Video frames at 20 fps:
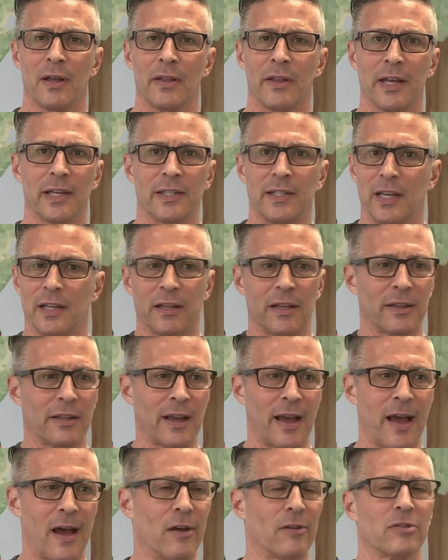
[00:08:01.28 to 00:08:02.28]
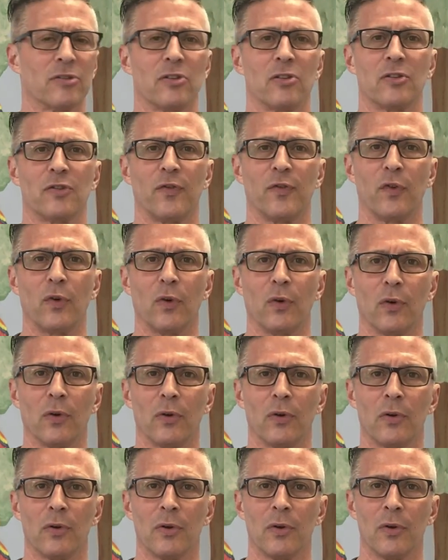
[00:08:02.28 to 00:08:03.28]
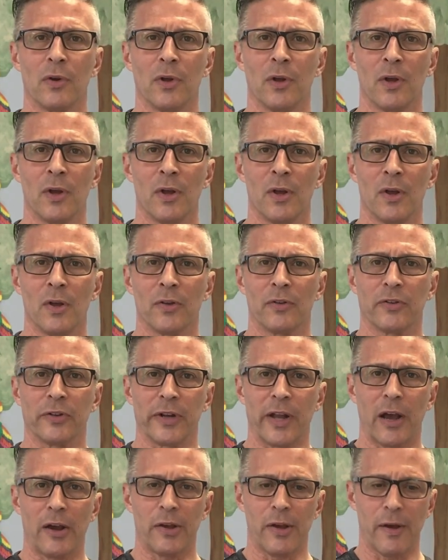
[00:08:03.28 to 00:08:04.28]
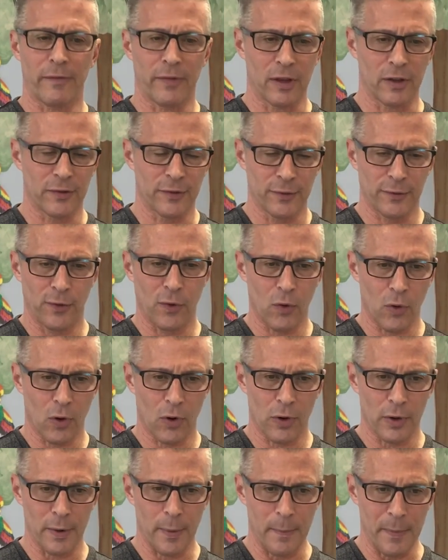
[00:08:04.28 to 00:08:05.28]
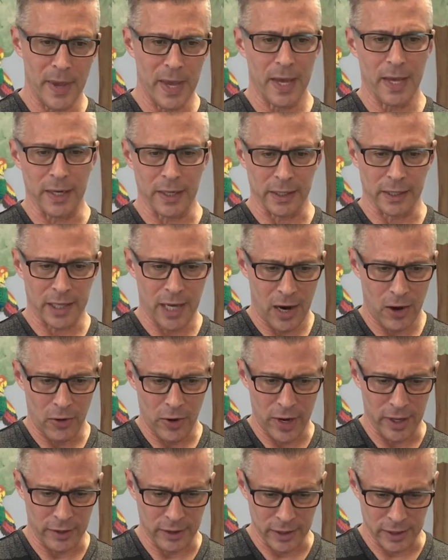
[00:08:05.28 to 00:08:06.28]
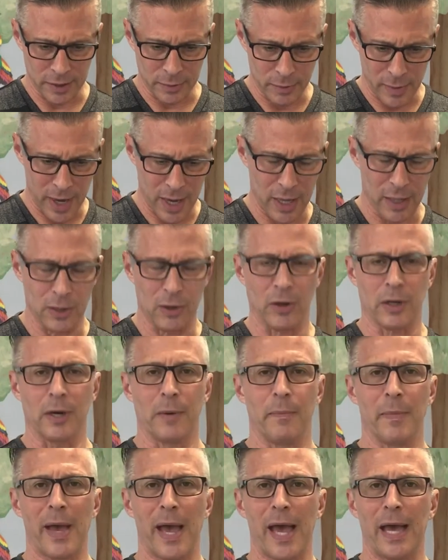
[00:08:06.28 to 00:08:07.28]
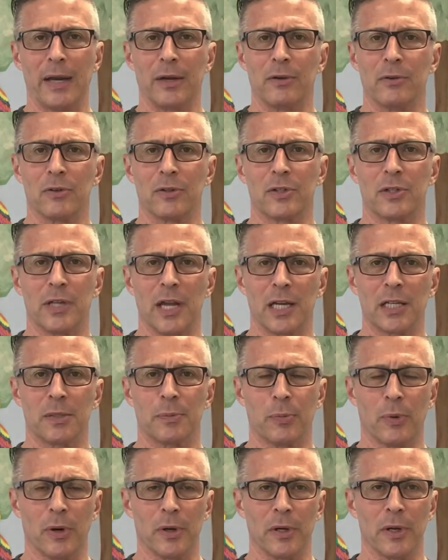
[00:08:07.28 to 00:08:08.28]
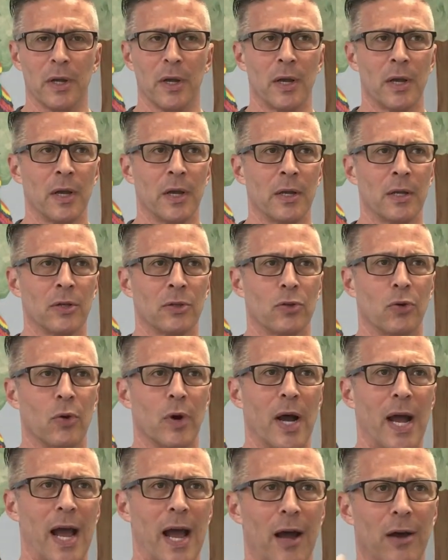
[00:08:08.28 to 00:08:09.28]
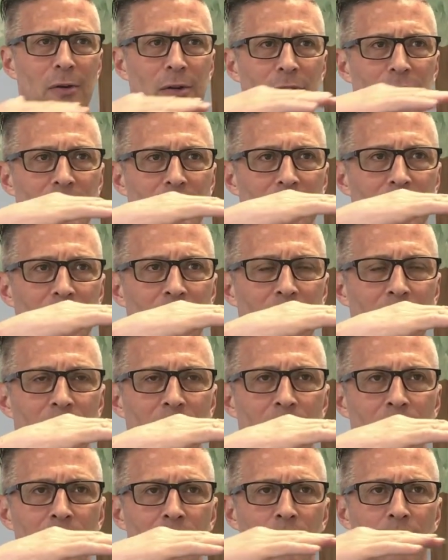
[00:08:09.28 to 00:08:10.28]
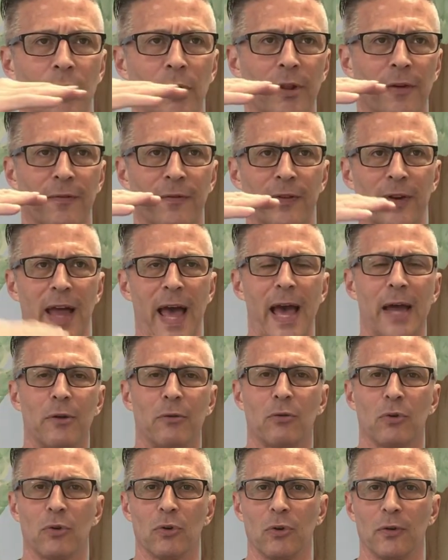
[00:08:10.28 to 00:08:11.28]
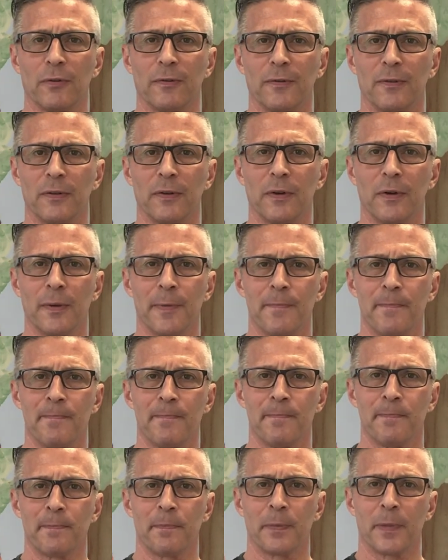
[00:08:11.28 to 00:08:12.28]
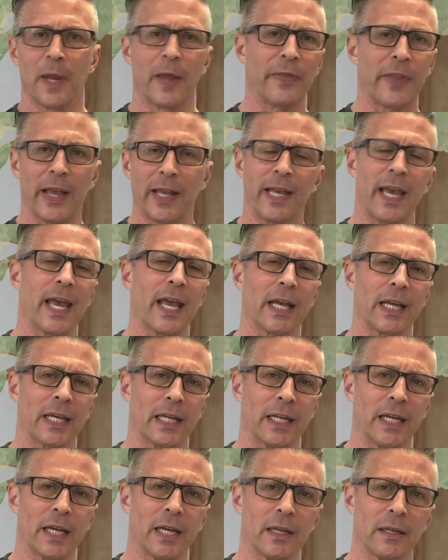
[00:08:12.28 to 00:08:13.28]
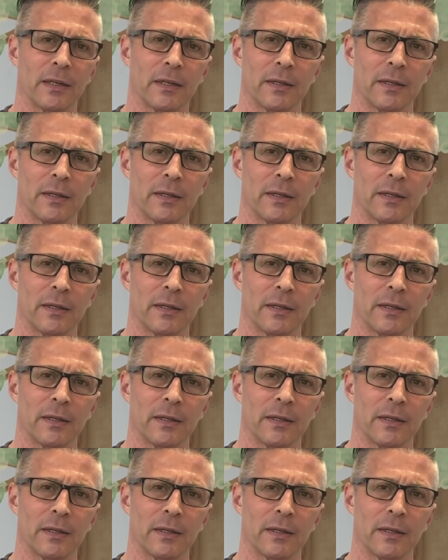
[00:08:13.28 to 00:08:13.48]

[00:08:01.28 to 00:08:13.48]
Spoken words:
they see that the house is full. So now you have these 4 men carrying this man on a mat who's desperate to a house with a flat roof that they can't get in.